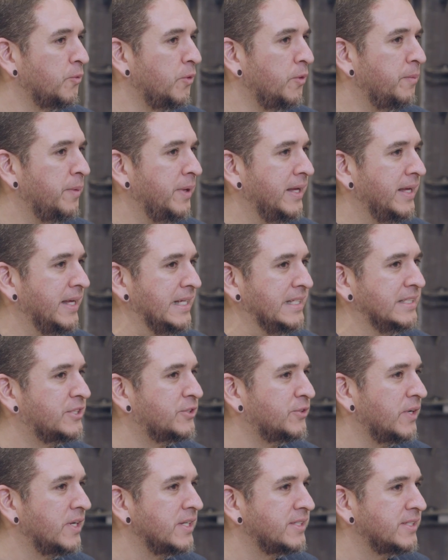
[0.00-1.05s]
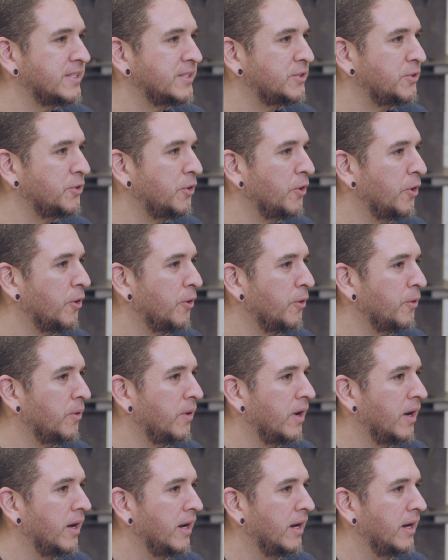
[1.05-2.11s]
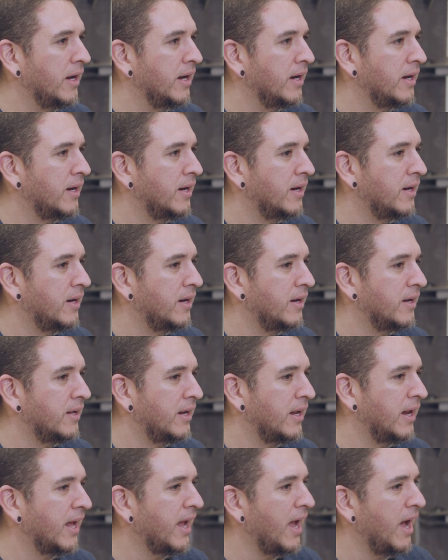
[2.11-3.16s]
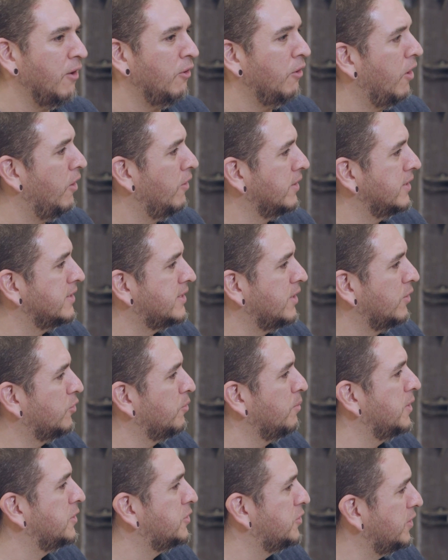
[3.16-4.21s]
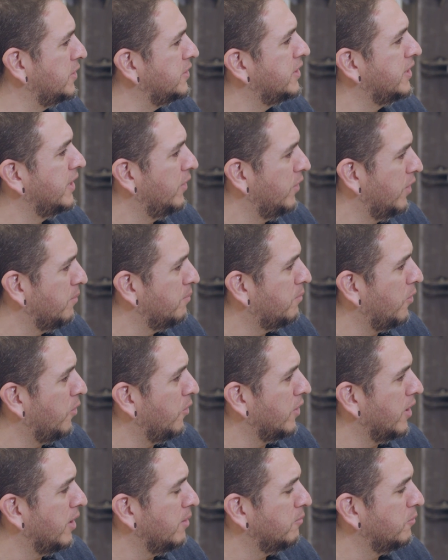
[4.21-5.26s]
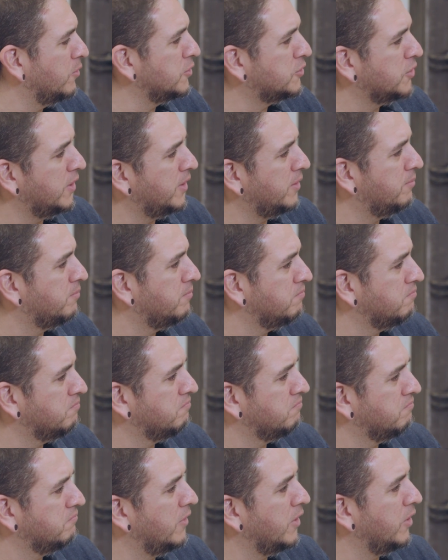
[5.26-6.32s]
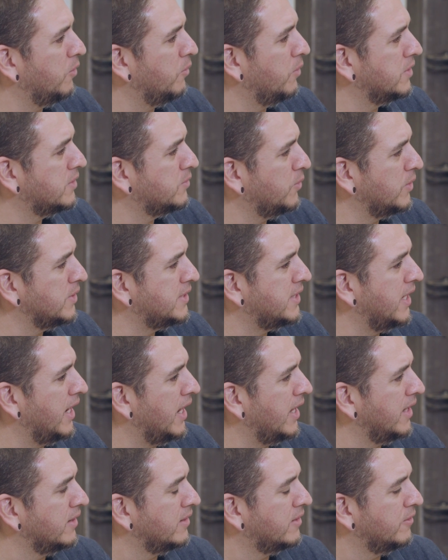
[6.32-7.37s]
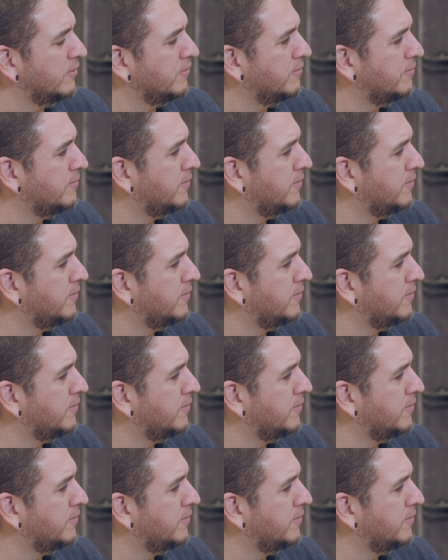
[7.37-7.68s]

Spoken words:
will be interested to know like how long is the automation engineering program? Usually, you know, what's the length of?